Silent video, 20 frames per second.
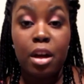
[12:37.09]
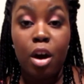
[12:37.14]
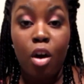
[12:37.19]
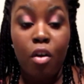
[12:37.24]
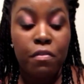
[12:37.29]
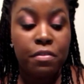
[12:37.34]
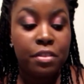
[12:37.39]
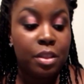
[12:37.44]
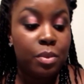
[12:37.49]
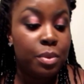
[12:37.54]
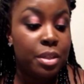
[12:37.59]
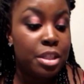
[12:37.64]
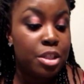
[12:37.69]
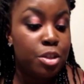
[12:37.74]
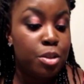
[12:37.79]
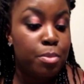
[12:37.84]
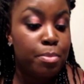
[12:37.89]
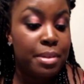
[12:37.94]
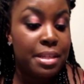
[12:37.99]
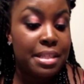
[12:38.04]
Hopefully we can
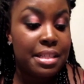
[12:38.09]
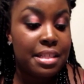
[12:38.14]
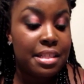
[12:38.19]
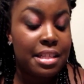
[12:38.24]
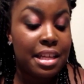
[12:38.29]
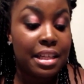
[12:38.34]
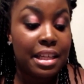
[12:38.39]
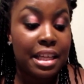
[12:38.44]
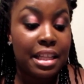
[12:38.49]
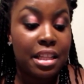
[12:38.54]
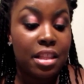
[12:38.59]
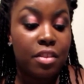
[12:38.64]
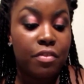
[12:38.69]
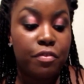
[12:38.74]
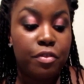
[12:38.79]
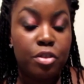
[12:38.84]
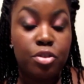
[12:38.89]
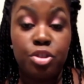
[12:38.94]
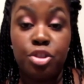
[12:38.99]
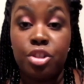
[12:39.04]
do business again in the
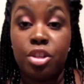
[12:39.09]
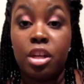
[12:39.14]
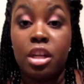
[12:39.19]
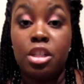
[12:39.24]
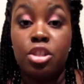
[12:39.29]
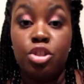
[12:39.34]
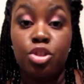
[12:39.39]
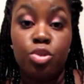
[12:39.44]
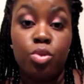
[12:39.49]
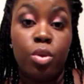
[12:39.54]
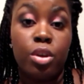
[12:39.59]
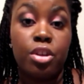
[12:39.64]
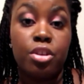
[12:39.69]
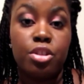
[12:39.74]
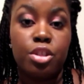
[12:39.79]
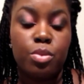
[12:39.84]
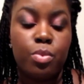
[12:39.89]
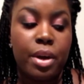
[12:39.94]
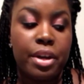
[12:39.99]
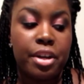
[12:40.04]
future. Enjoy your
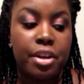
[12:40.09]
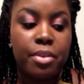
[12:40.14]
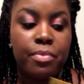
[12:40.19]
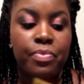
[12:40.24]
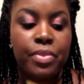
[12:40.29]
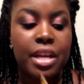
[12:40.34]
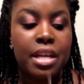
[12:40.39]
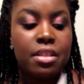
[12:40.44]
sweater.